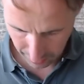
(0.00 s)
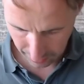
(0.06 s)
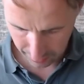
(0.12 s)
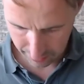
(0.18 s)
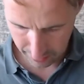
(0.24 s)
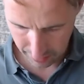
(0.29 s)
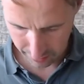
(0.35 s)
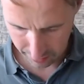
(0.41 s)

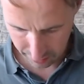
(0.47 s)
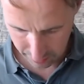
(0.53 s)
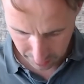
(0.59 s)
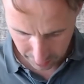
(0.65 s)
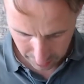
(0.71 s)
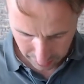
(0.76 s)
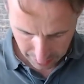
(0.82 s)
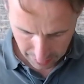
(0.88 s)
center,
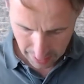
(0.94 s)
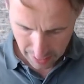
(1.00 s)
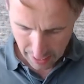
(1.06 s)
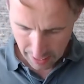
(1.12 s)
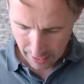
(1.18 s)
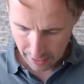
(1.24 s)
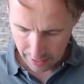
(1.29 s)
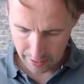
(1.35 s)

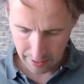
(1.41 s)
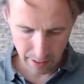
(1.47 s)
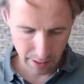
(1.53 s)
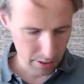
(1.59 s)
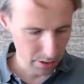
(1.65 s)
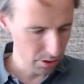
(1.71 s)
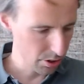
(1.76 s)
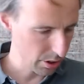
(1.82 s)
and then I
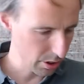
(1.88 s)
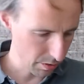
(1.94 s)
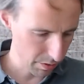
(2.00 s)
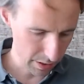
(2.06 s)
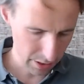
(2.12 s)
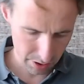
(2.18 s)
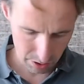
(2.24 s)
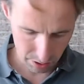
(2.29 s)
use the
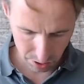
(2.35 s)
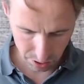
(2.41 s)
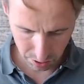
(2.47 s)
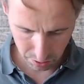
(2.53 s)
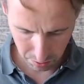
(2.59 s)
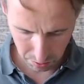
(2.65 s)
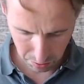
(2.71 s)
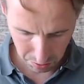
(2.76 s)
original
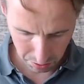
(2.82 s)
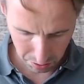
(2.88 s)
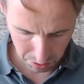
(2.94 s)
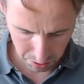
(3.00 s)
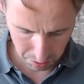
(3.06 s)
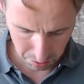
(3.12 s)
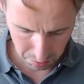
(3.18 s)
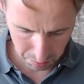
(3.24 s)
screws
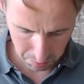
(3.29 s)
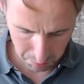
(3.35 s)
to